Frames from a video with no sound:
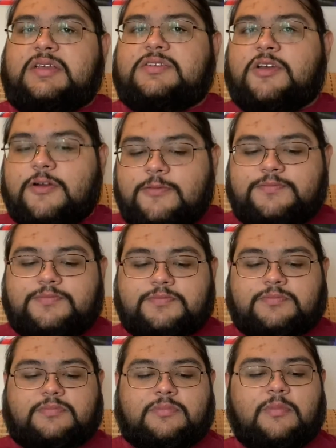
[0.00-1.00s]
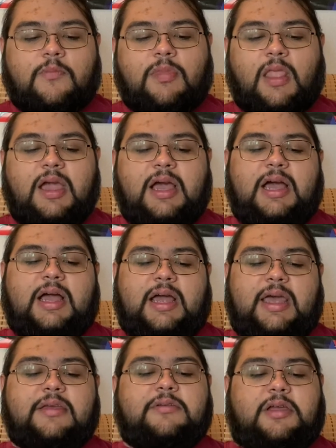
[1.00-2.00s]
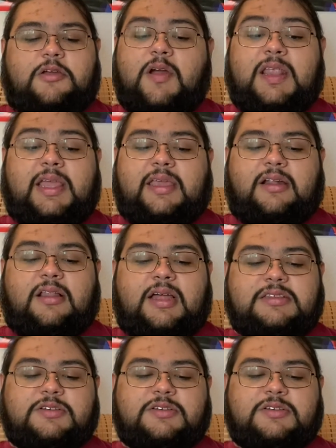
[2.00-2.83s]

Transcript: So I quite like it a lot.